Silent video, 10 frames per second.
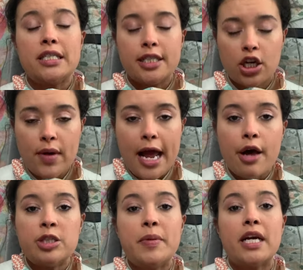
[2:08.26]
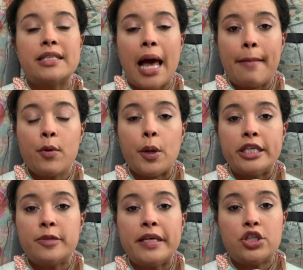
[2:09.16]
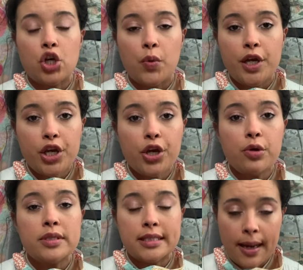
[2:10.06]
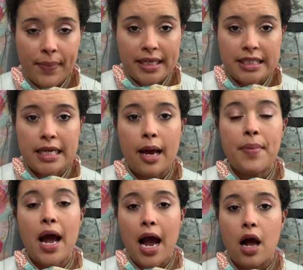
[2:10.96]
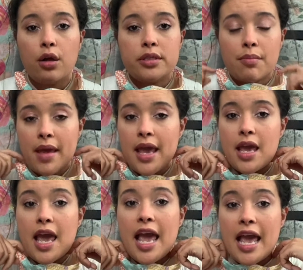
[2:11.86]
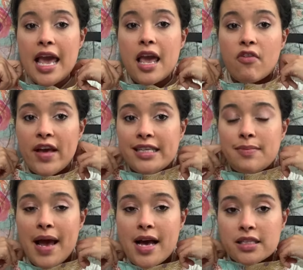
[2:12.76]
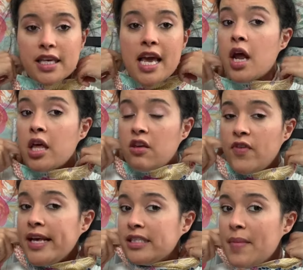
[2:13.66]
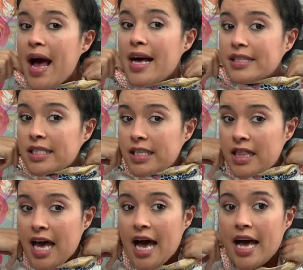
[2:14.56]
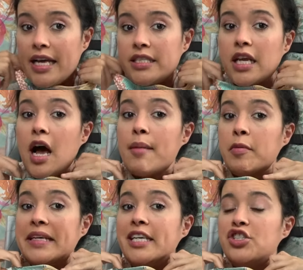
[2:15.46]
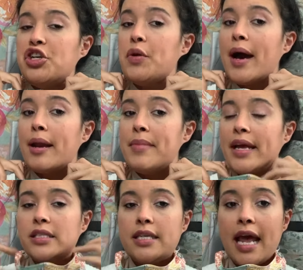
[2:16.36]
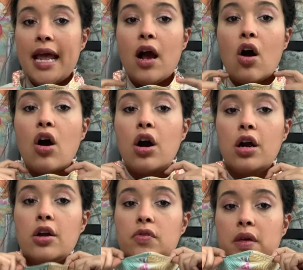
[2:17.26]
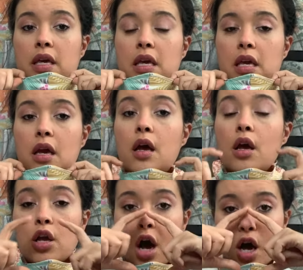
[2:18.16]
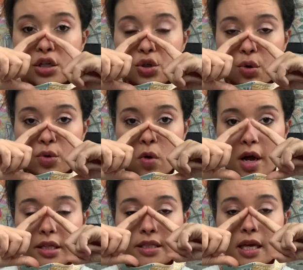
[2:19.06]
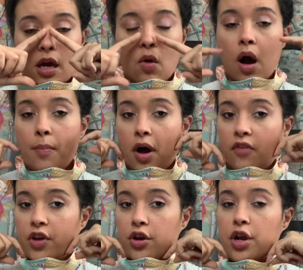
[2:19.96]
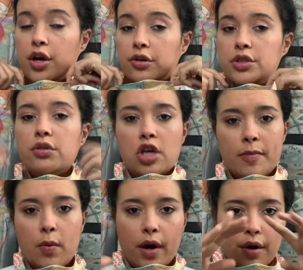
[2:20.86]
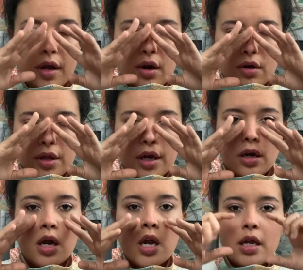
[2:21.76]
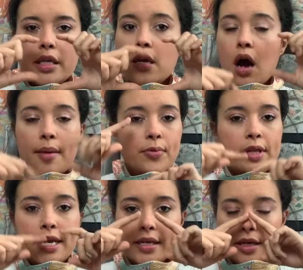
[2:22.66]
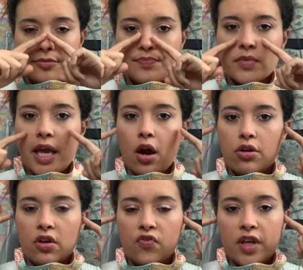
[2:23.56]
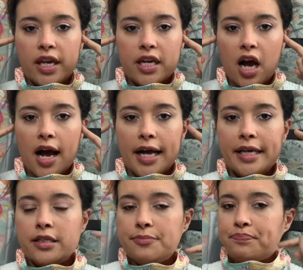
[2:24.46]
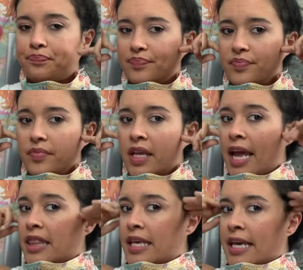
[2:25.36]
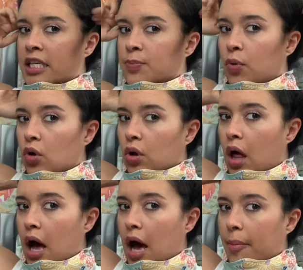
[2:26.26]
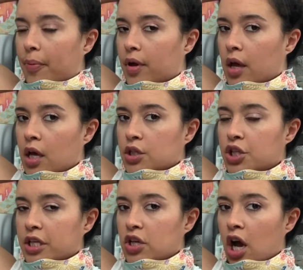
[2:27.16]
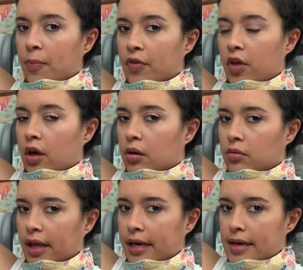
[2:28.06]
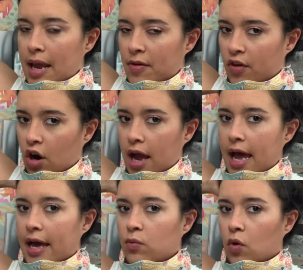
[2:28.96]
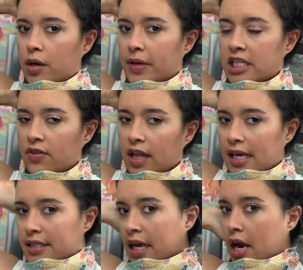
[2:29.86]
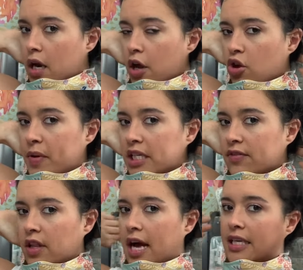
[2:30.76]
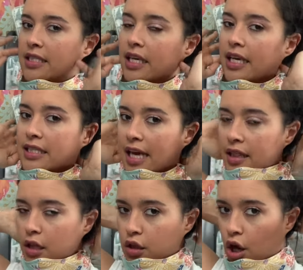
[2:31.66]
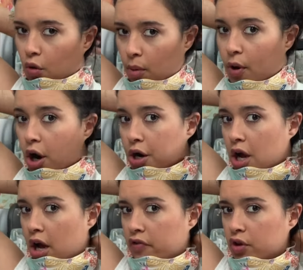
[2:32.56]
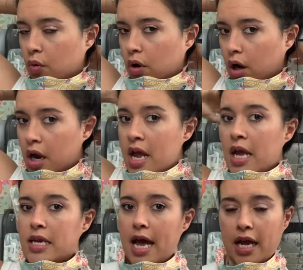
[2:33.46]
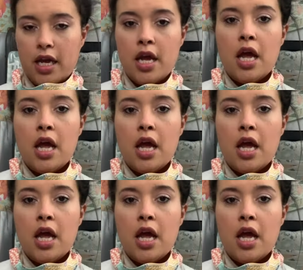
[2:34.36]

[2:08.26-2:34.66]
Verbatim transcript: stick around because I'm going to be showing you step by step how to make a face mask. The face masks that I'm going to be teaching you how to make today are the contoured ones that go above your nose. You saw me wearing it earlier. Not pleated. They are the fitted kind and these pull up to the top of the like nape of your head, one piece of elastic and another piece of elastic is at the lower part of your neck.